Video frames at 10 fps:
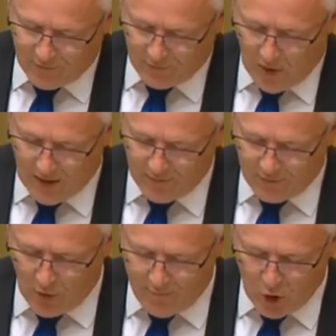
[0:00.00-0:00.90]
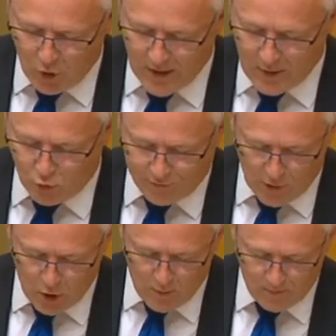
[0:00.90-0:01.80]
Australians serving on equal
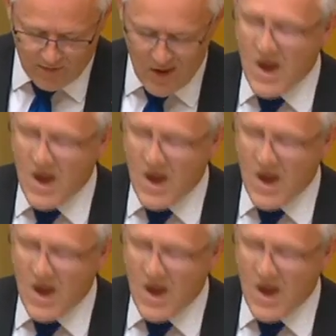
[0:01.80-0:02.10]
terms,